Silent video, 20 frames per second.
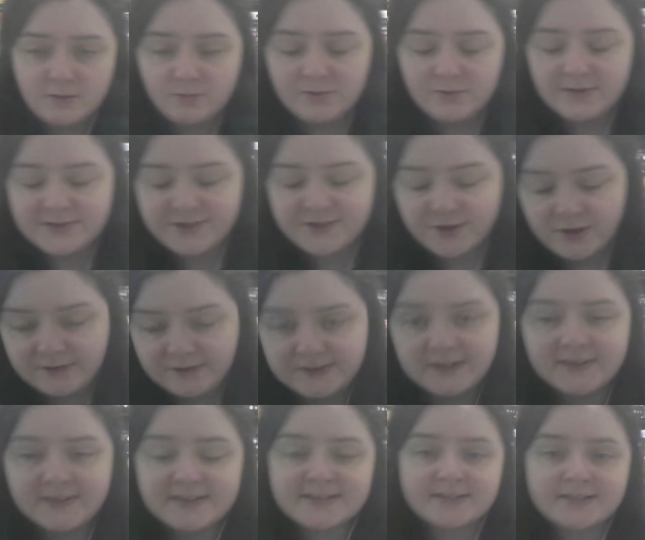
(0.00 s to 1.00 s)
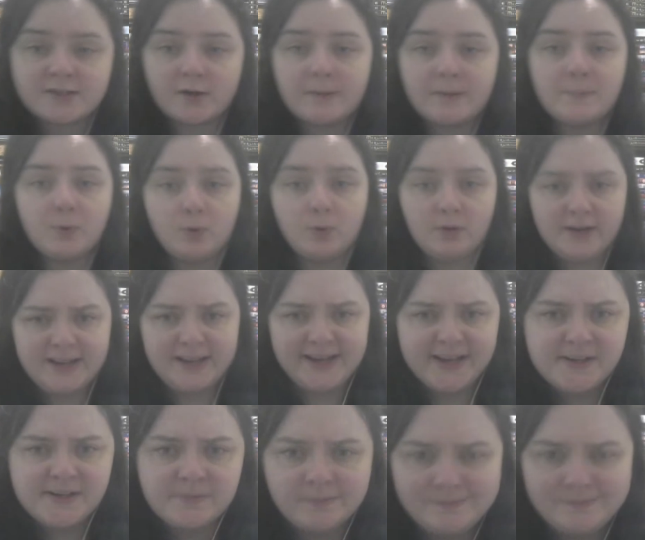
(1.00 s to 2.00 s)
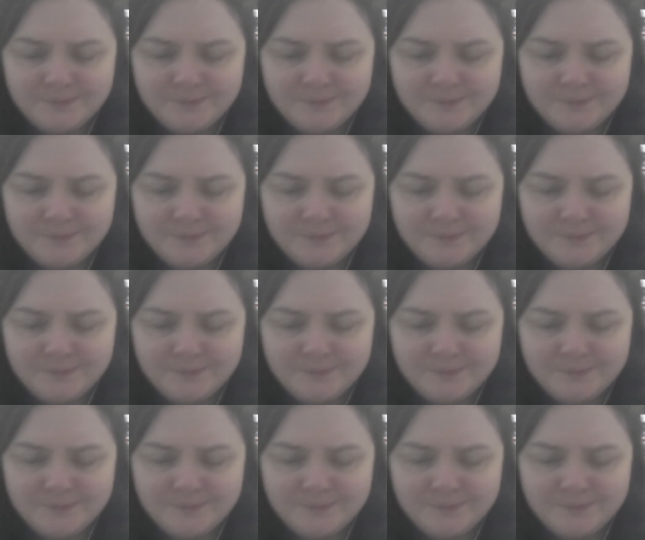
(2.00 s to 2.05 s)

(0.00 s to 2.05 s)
Well, so far this is going poorly.